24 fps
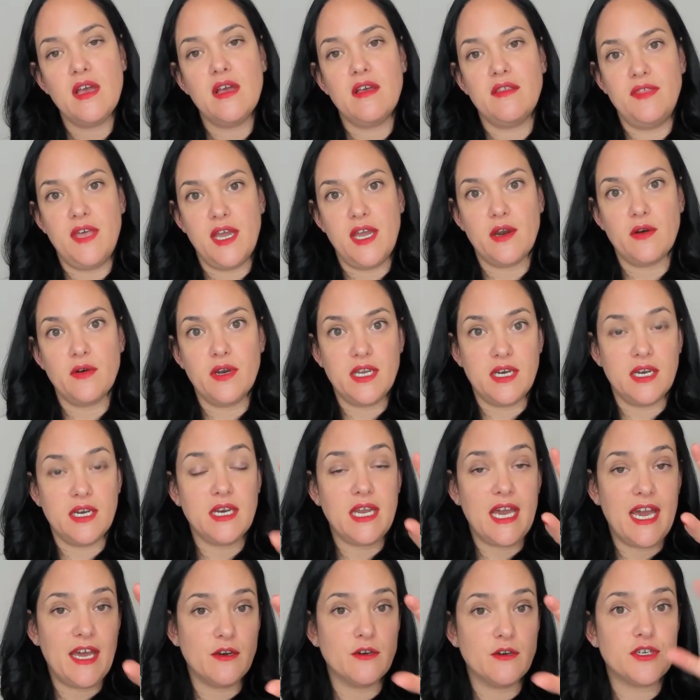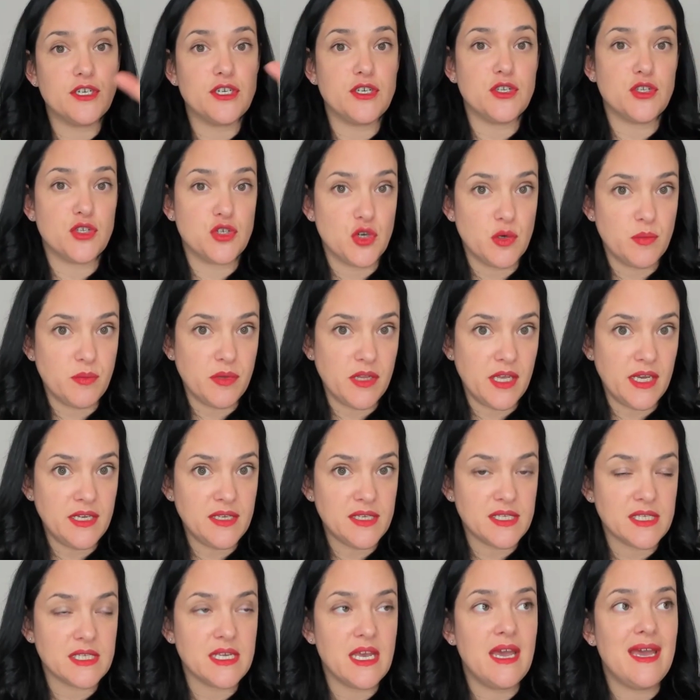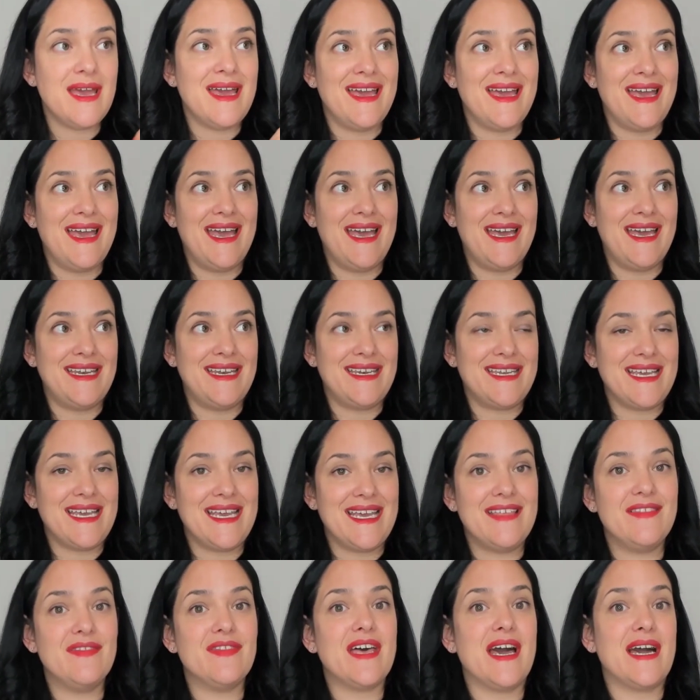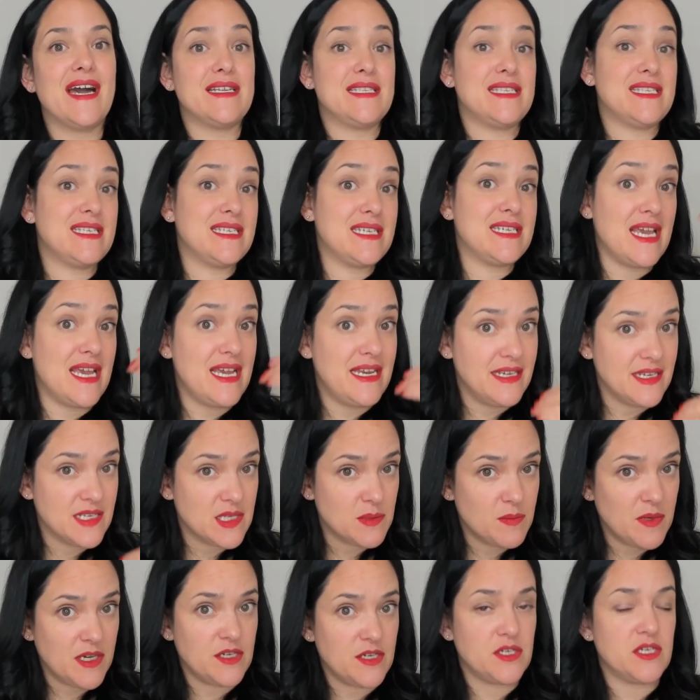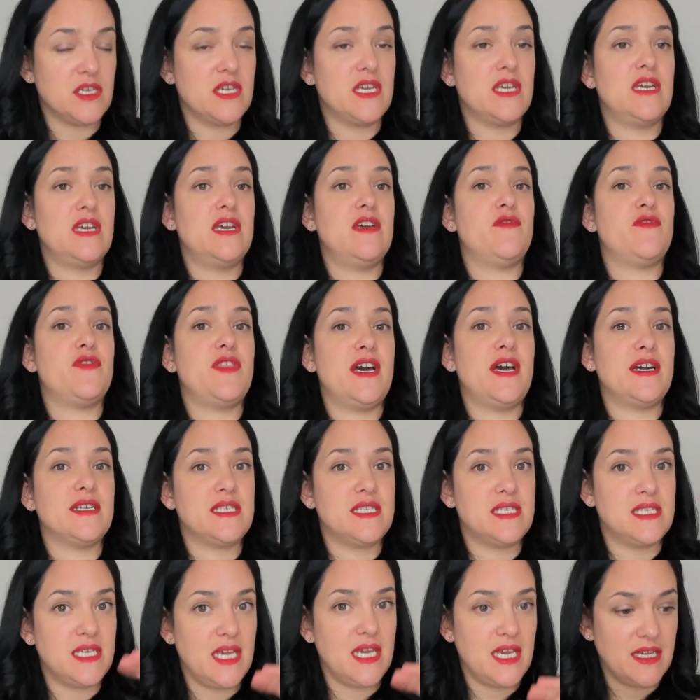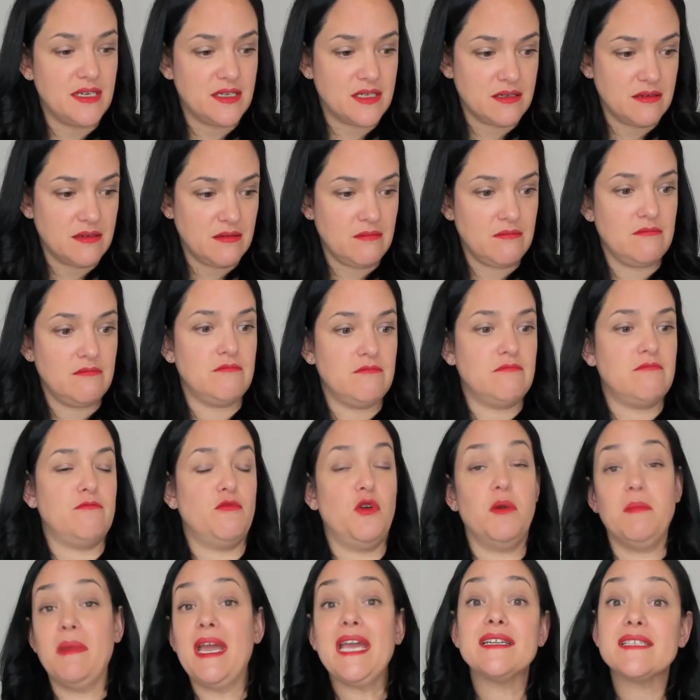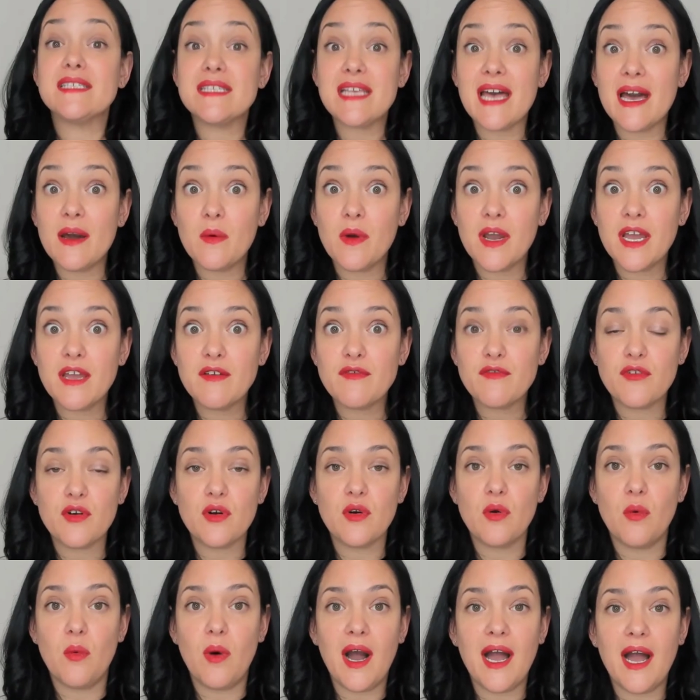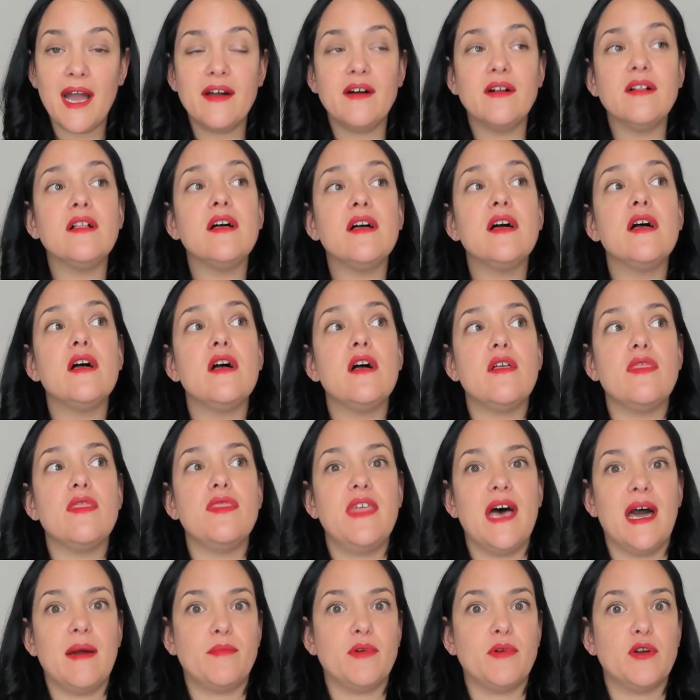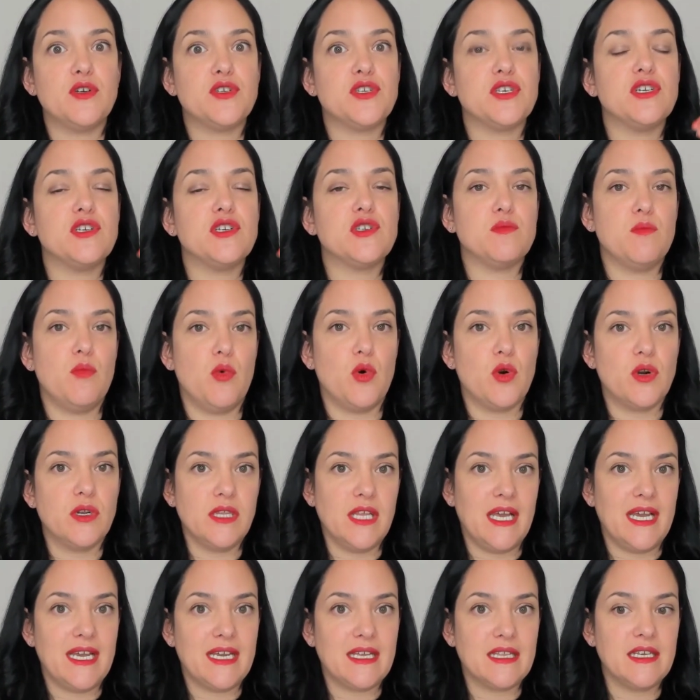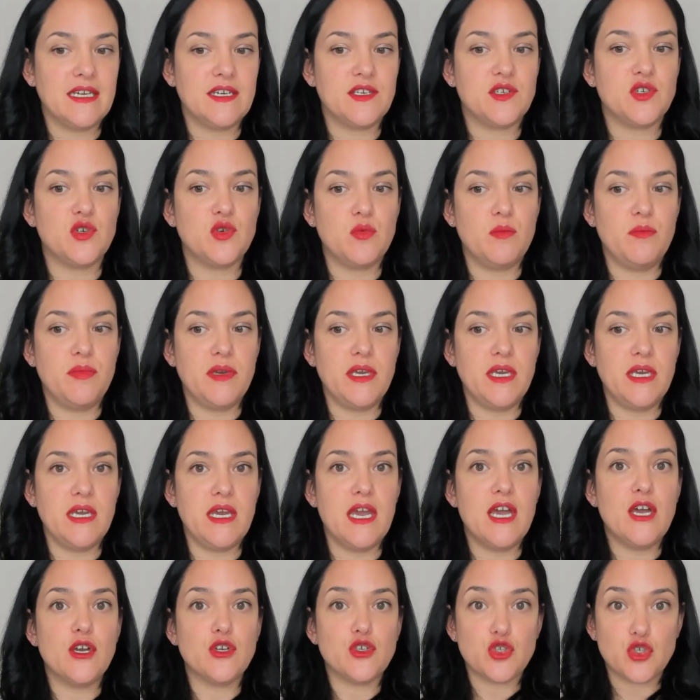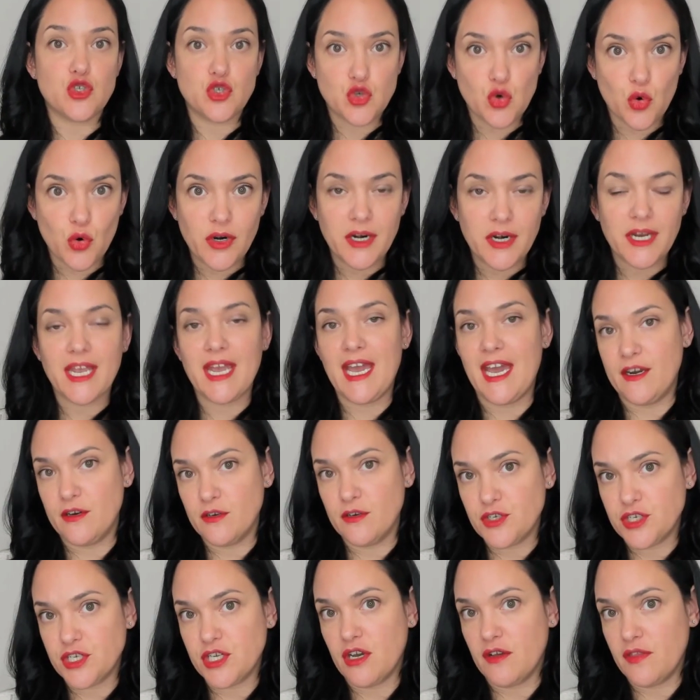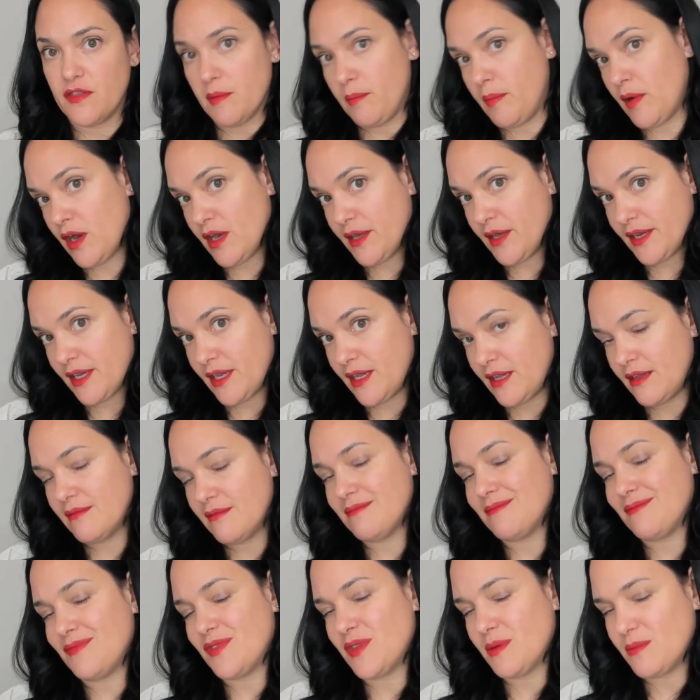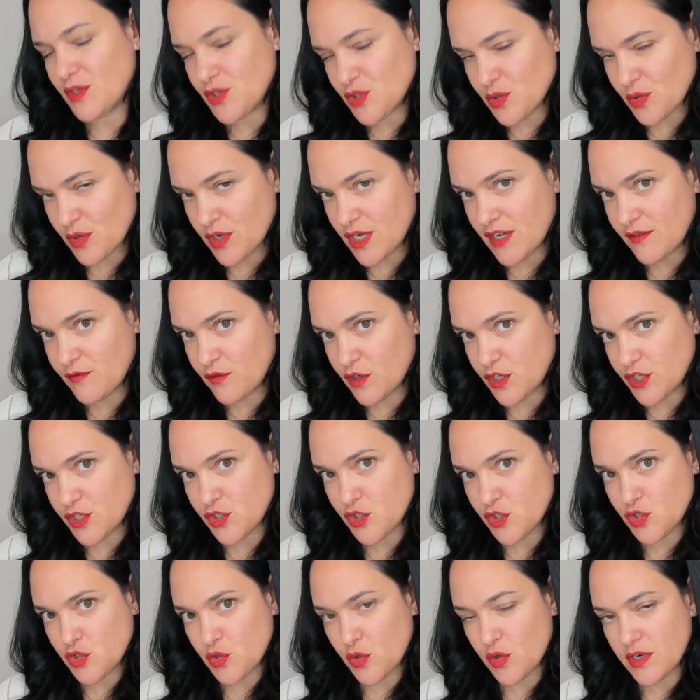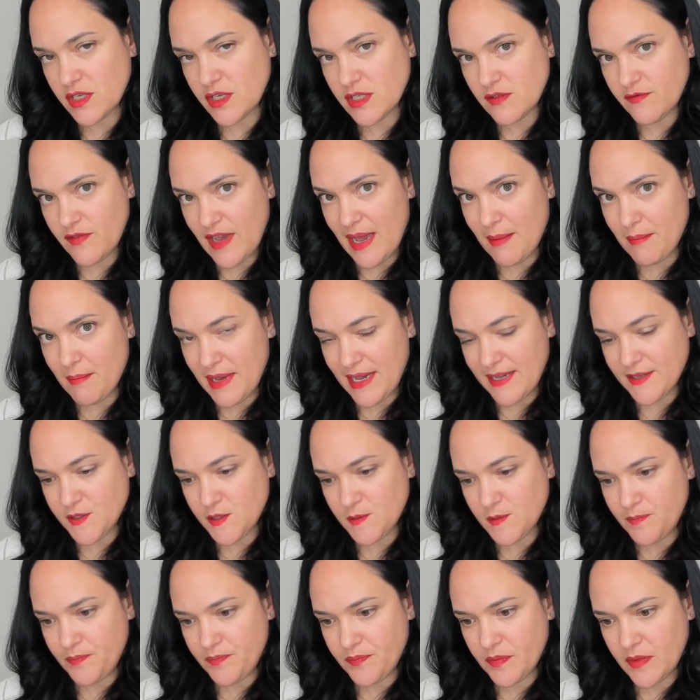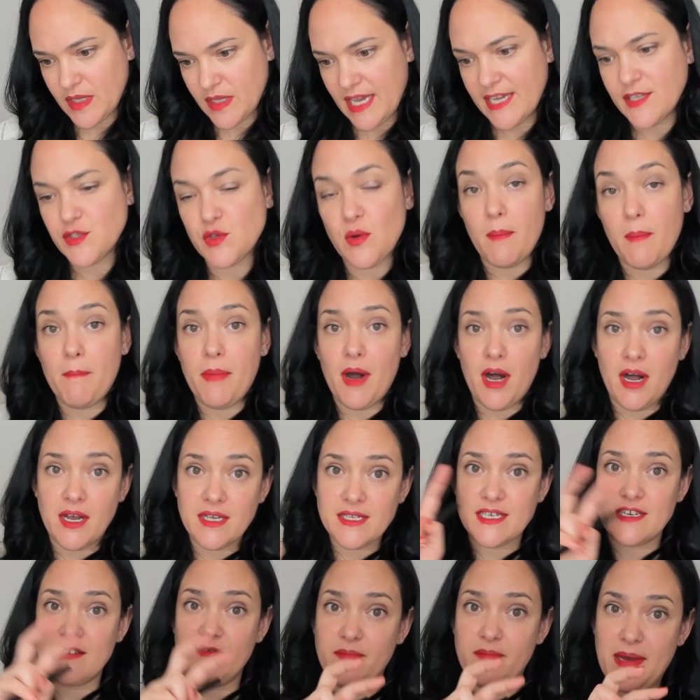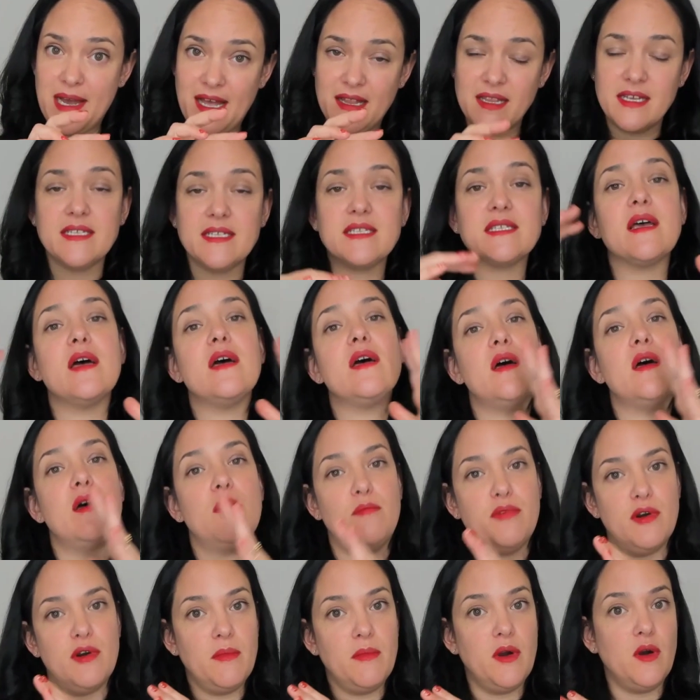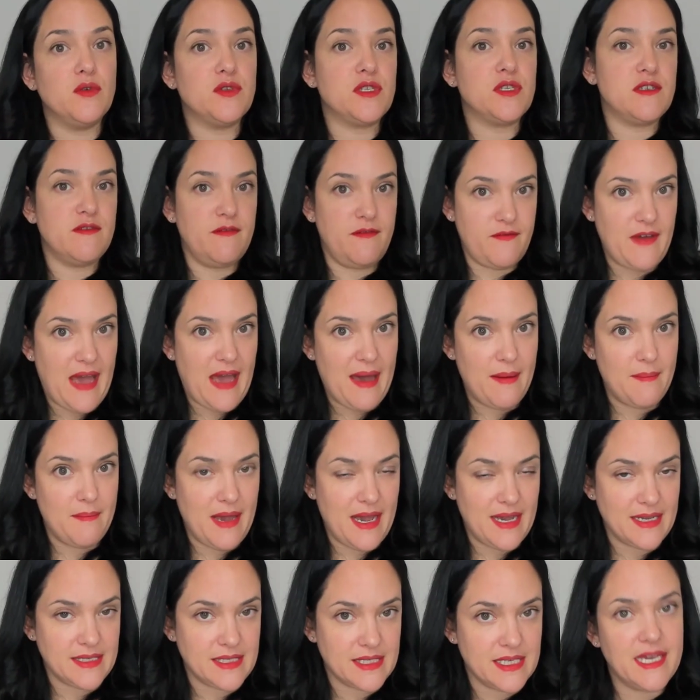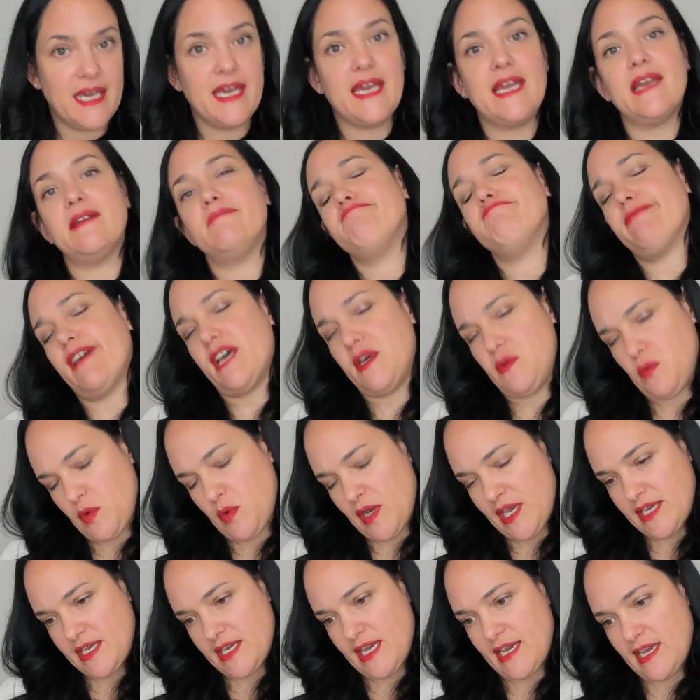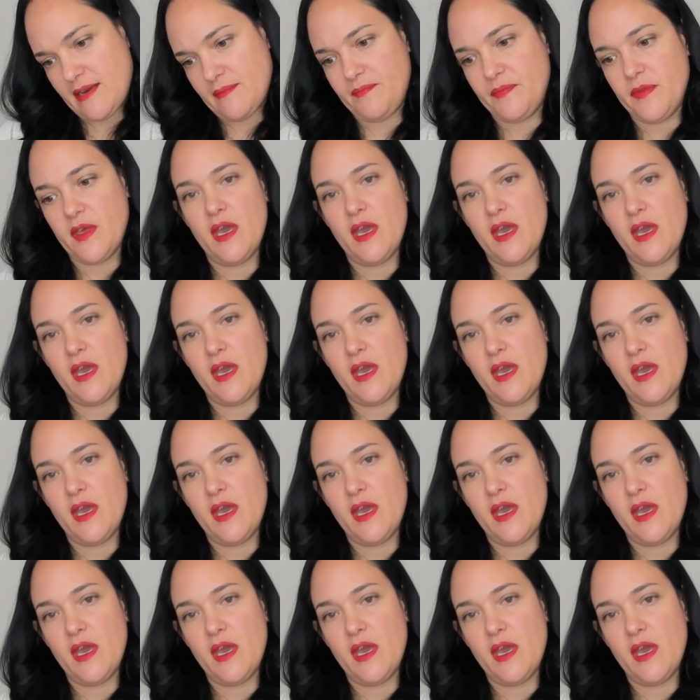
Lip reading: They are in an energy surplus, and in that state, especially if that state remains that way for a while, that person is more likely to be storing energy on the body, the majority of which is stored as fat mass. Okay, so a positive balance promotes fat mass gain and weight gain.